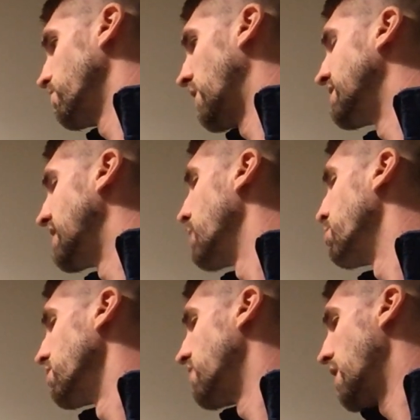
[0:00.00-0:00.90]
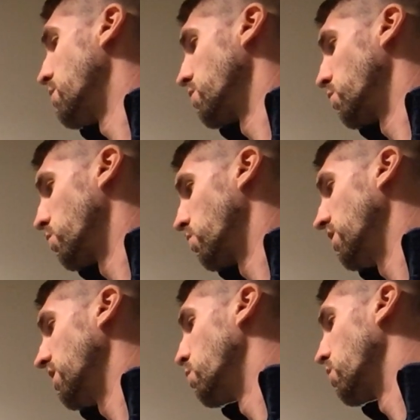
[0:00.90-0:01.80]
example of how we're
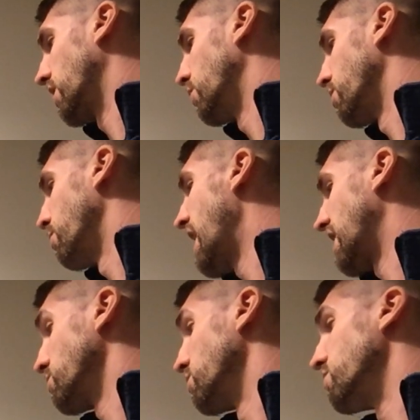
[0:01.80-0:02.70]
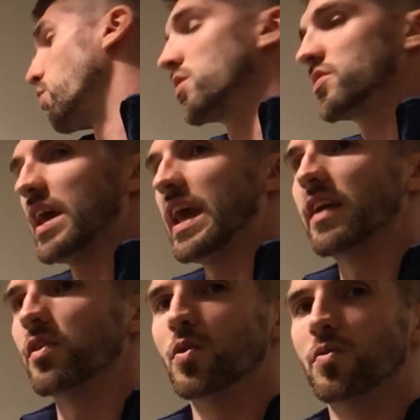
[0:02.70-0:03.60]
really working with maximal force
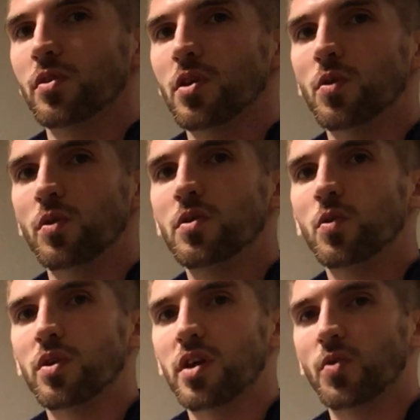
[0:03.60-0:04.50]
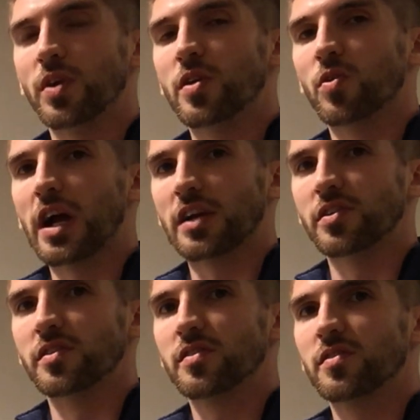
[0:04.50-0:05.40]
and overload with our
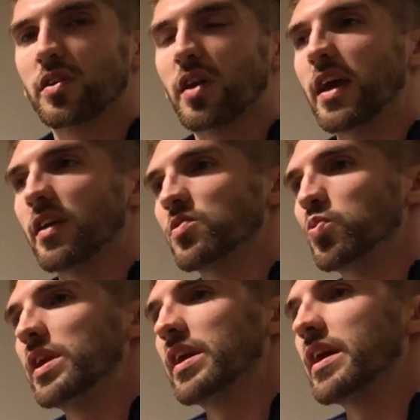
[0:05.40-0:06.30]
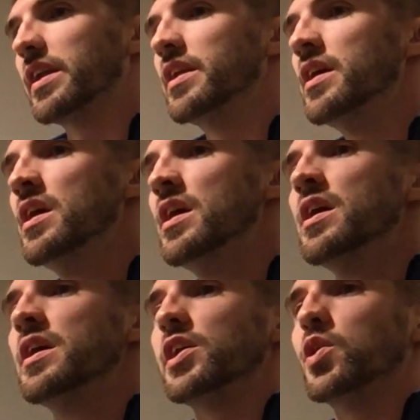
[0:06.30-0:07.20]
redirections, okay, because we can
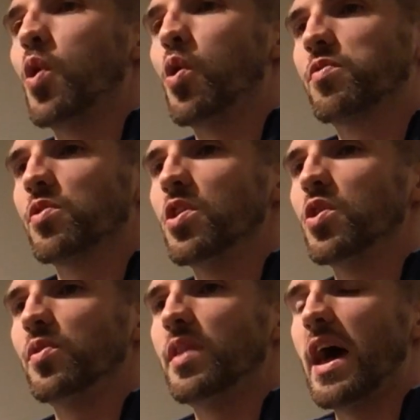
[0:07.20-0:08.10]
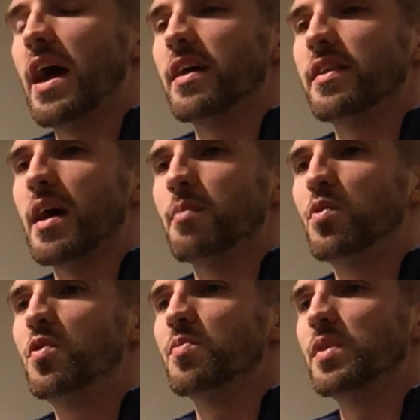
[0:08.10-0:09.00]
overload that
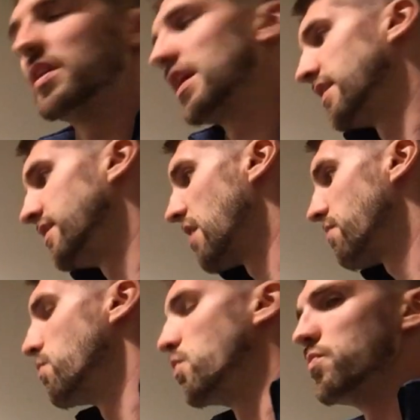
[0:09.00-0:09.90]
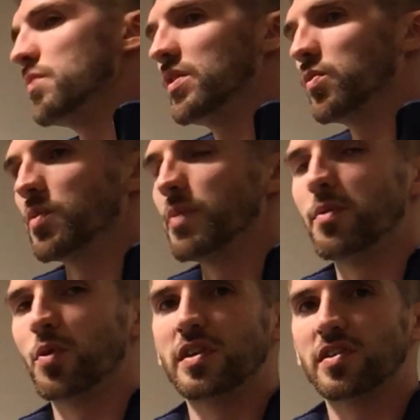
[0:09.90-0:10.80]
movement, like a depth movement, where maybe
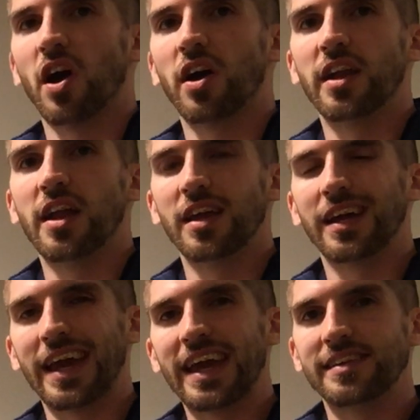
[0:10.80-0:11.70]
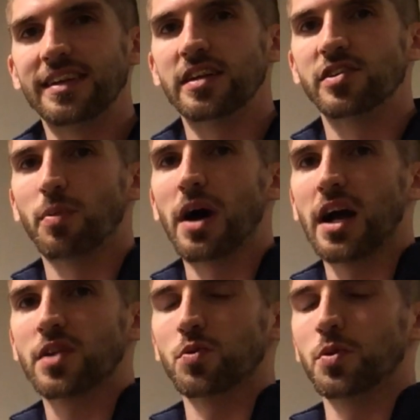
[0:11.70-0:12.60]
we started at like an 18-inch
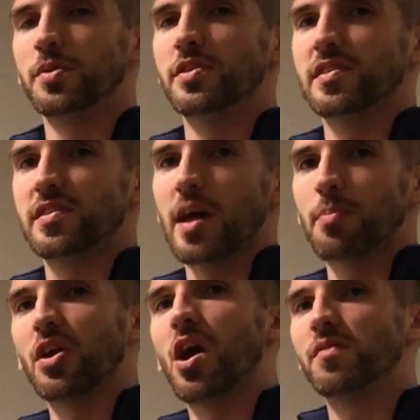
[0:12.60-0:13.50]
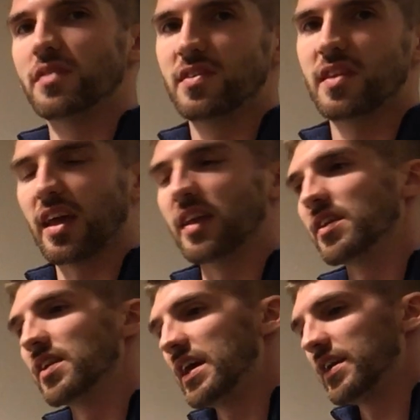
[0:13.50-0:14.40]
box where we were just stepping off and sticking the
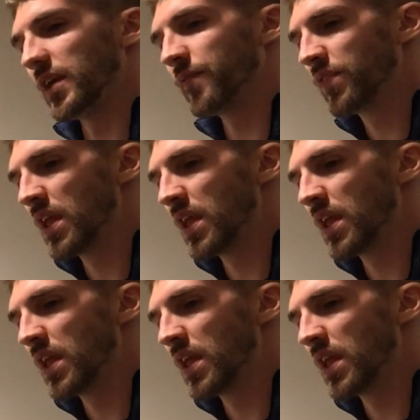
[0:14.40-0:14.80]
landing,